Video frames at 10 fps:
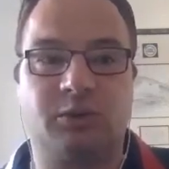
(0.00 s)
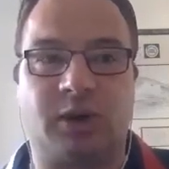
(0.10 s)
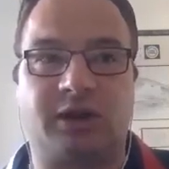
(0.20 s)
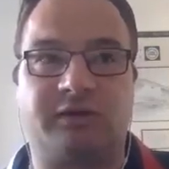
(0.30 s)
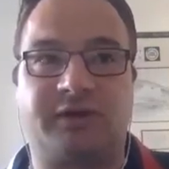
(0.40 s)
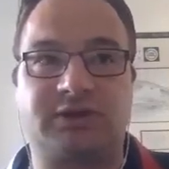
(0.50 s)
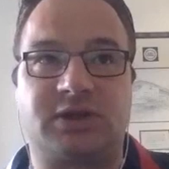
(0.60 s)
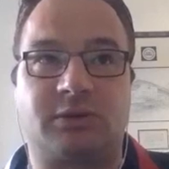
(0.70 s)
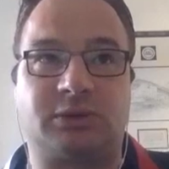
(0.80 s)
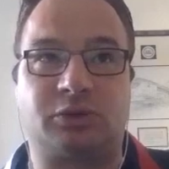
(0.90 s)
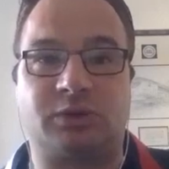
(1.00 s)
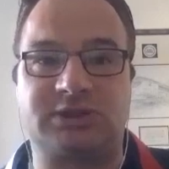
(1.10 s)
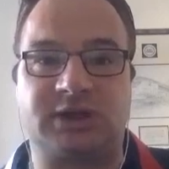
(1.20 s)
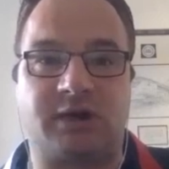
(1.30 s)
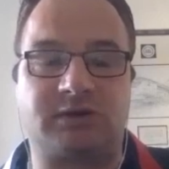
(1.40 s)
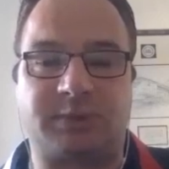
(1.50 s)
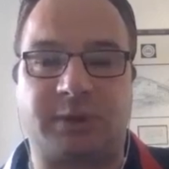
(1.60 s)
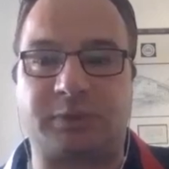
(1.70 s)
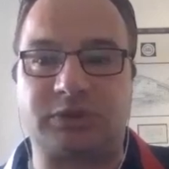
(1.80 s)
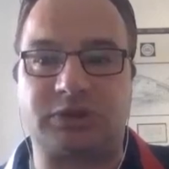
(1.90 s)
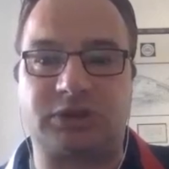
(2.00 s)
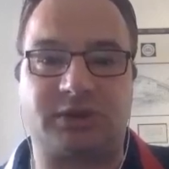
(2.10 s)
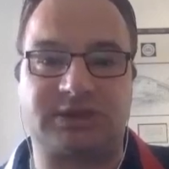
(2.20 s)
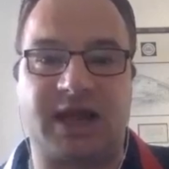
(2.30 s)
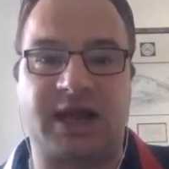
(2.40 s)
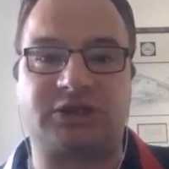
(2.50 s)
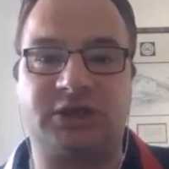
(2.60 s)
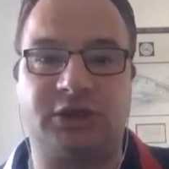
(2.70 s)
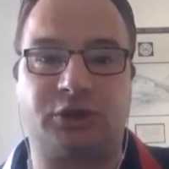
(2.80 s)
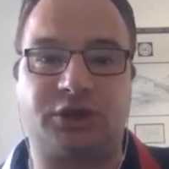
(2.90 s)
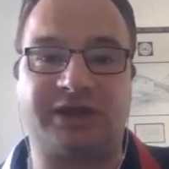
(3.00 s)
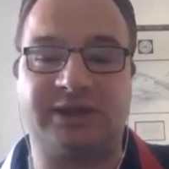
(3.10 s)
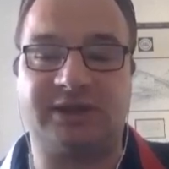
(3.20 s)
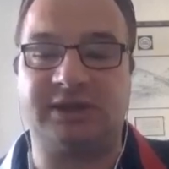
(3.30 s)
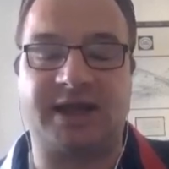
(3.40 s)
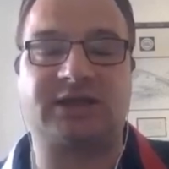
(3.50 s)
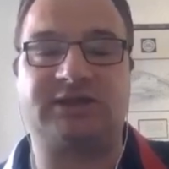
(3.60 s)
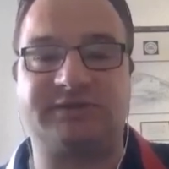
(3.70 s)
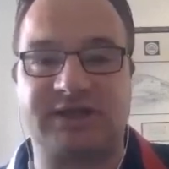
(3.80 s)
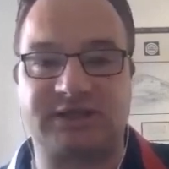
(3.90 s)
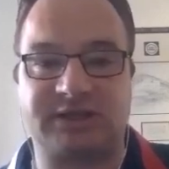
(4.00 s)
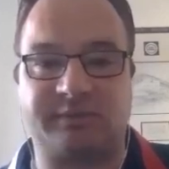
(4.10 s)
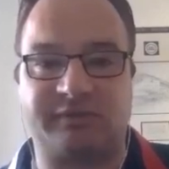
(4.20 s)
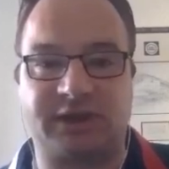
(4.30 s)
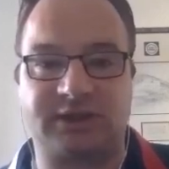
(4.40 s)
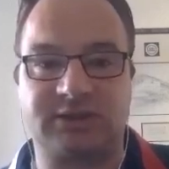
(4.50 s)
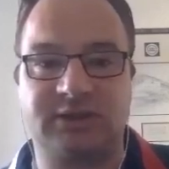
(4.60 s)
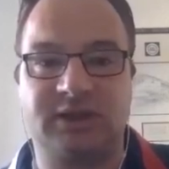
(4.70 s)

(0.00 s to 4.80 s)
One of the things that I would always encourage people to do is actually look at the negative testing things.